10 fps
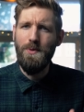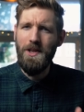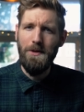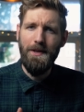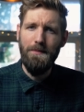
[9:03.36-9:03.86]
you a
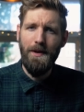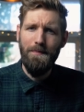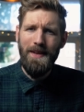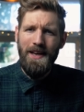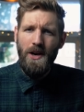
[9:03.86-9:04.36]
little bit,
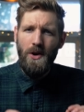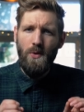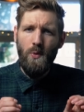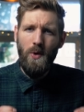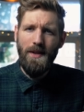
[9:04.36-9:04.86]
but
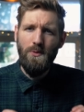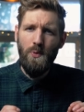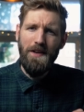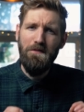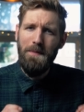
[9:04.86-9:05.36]
what
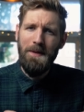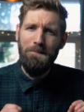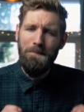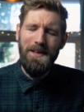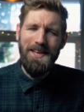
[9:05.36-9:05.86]
we've
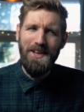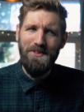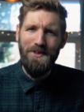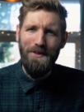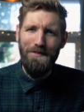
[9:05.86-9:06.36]
been playing
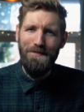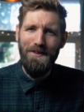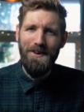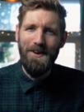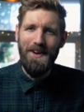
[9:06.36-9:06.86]
so
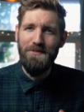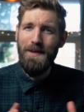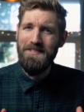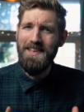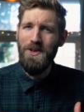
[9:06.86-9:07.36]
far has
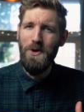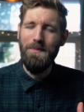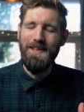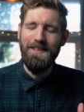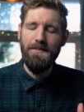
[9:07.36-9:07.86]
basically all
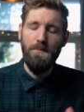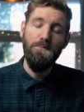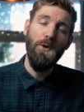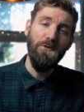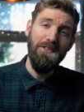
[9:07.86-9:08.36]
been
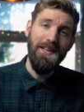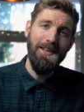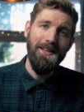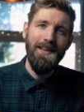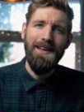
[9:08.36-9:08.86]

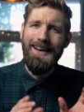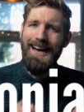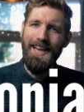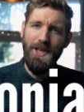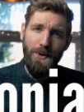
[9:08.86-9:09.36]
mostly
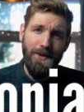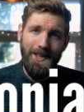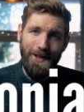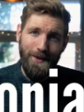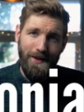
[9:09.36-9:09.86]

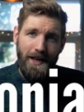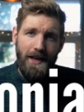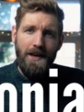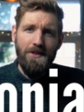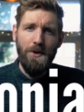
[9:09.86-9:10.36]
Ionian.
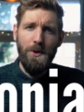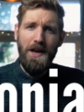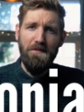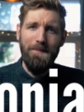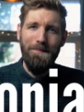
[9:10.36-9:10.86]
So you
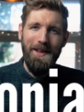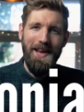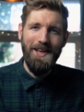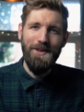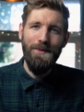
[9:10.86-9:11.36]
have been
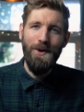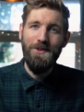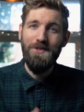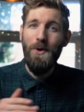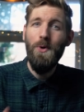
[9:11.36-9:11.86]
playing the
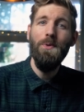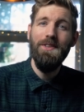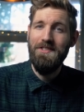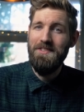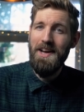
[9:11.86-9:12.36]
modes all
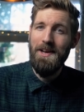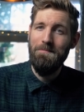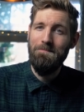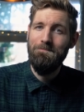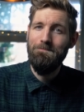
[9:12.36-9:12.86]
this
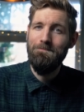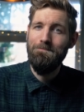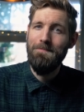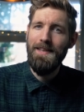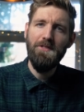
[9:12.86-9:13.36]
time.
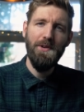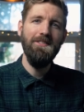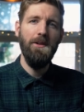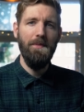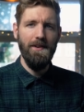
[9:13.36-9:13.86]
Let's try
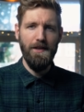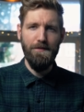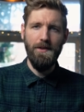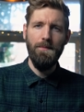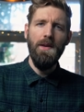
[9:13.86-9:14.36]
something
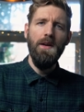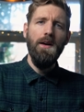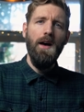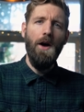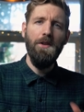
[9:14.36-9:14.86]
different.
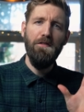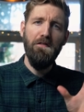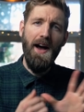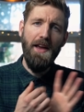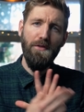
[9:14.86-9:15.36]
On the
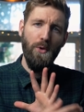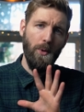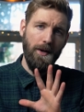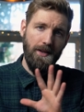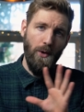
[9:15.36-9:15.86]
5 chord,